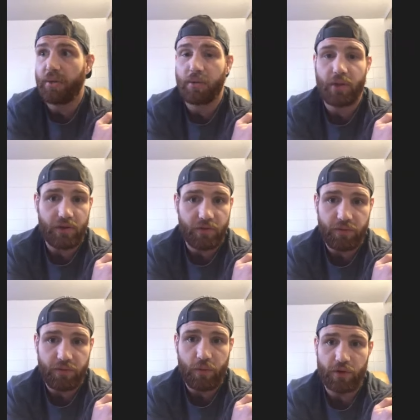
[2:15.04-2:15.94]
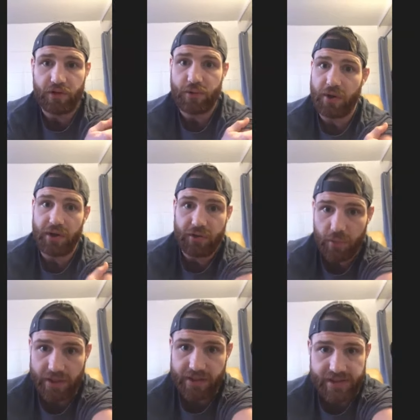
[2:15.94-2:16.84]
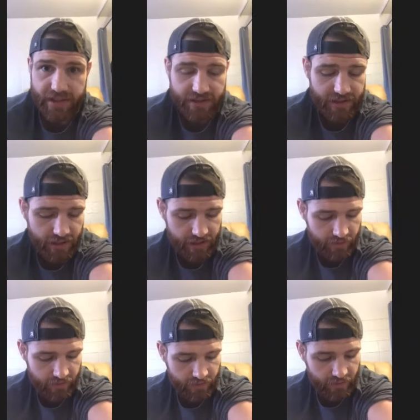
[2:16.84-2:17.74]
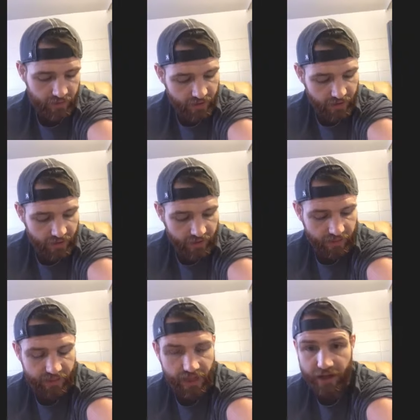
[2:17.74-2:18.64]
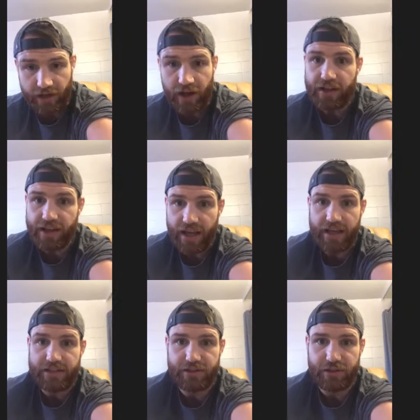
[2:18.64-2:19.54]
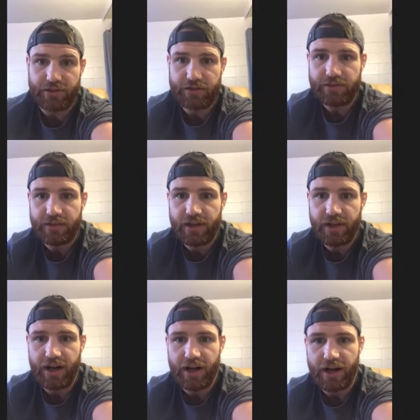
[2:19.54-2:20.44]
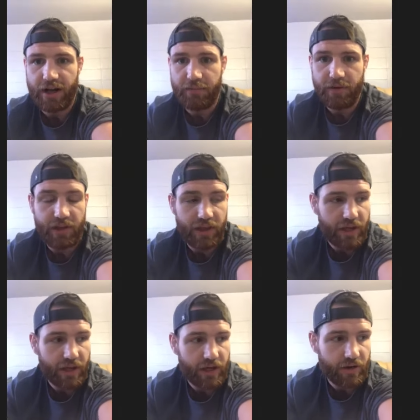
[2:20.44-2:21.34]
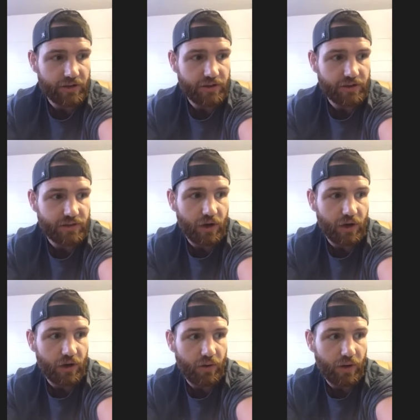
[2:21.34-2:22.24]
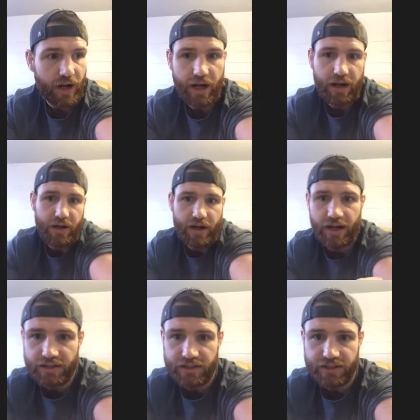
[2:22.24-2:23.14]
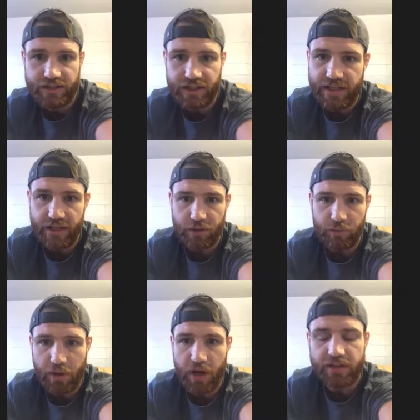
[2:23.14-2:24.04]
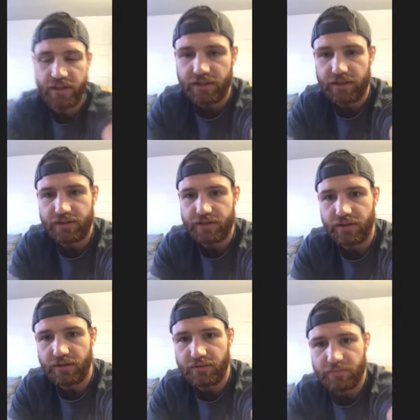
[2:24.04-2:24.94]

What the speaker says: We were looking forward to the 2020 season. That got canceled for the year. And so I just continued boxing. So